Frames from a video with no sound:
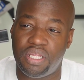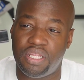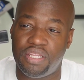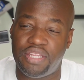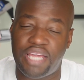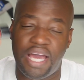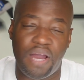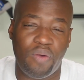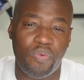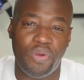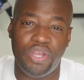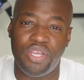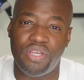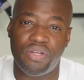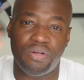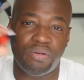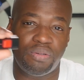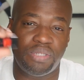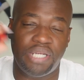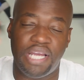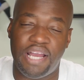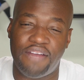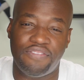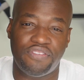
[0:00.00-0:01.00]
That way you
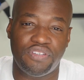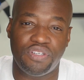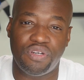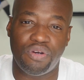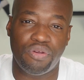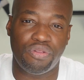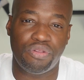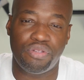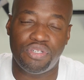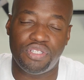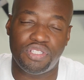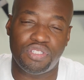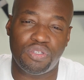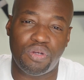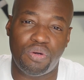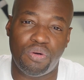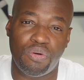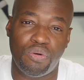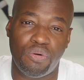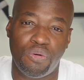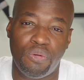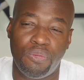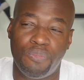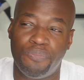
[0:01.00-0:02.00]
don't have to go through this
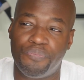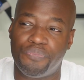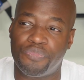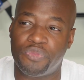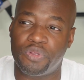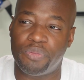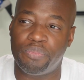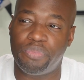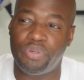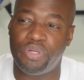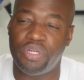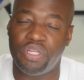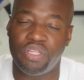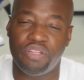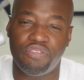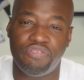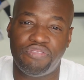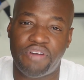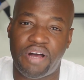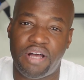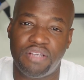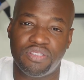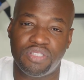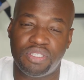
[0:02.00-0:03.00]
whole putting the
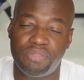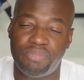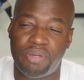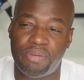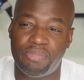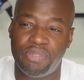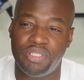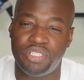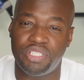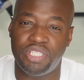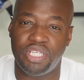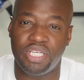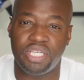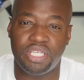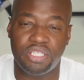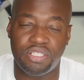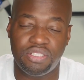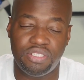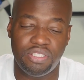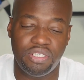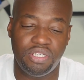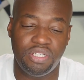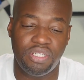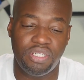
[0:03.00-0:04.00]
files on a memory stick
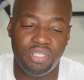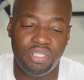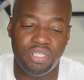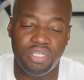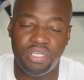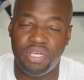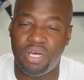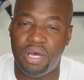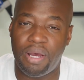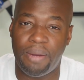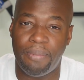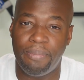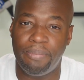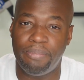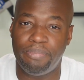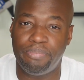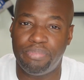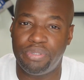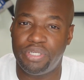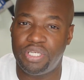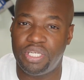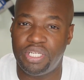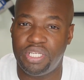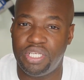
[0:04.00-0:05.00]
to
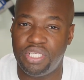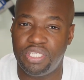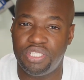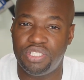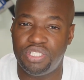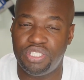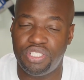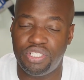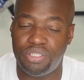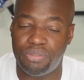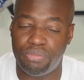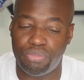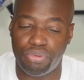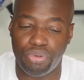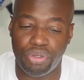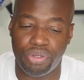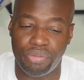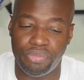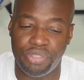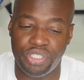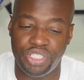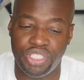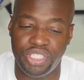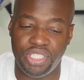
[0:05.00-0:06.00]
put it into your
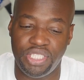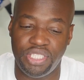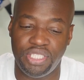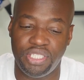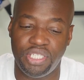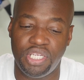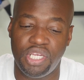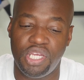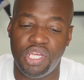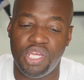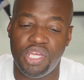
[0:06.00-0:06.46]
embroidery machine.